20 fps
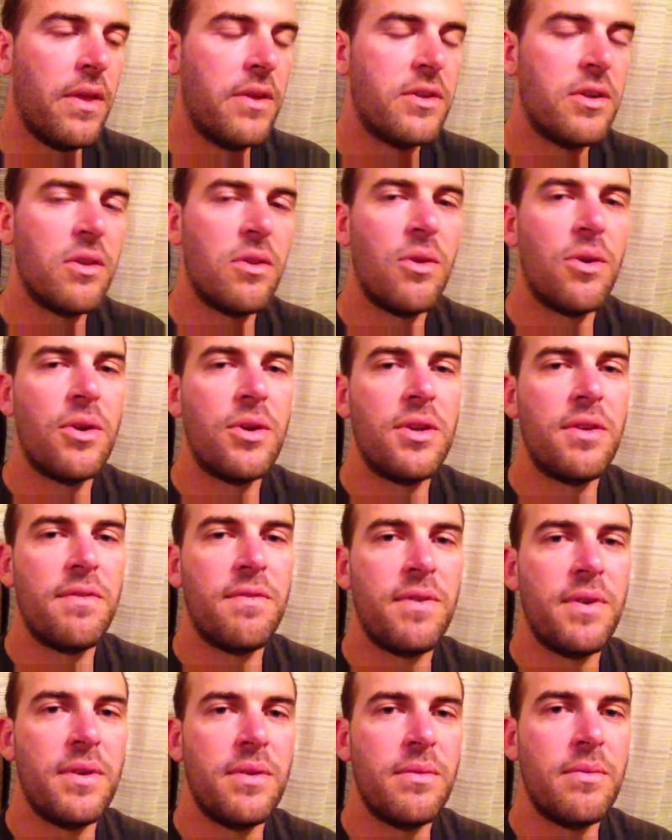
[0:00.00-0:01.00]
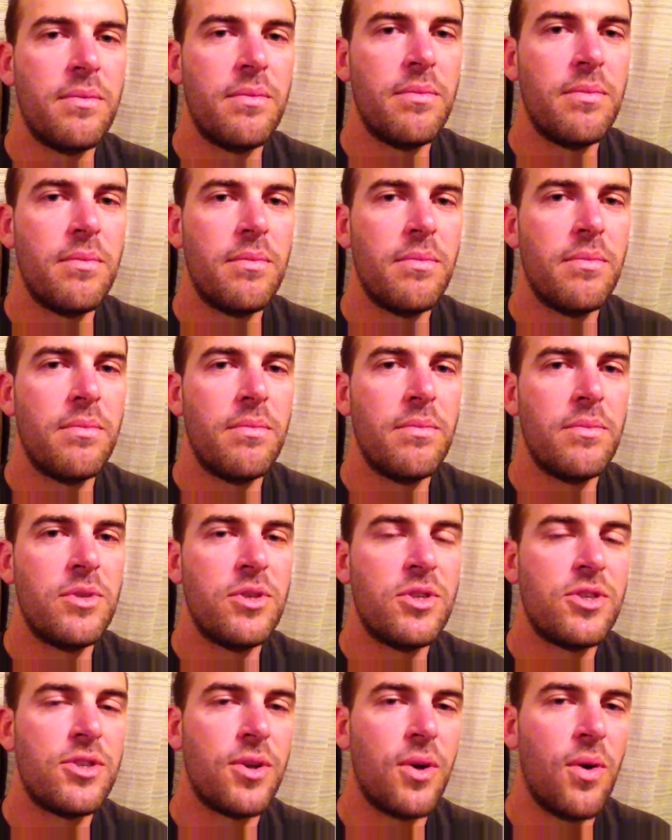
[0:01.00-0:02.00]
a lot of different
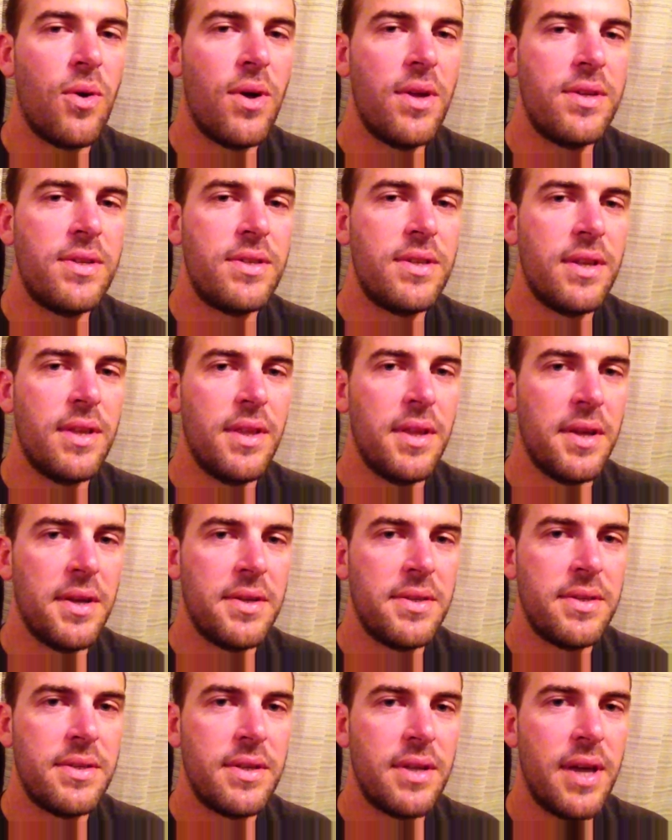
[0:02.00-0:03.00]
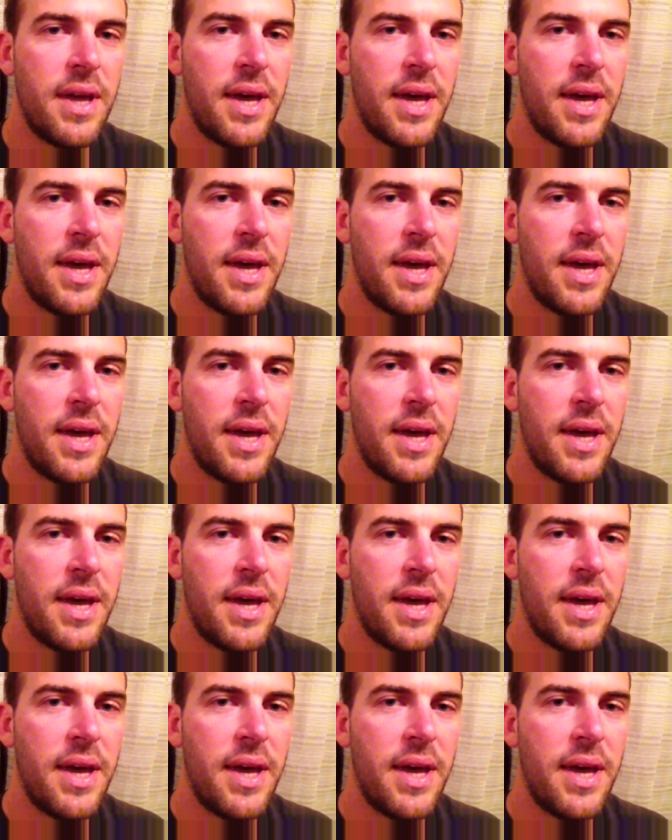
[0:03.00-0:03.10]
sides to this.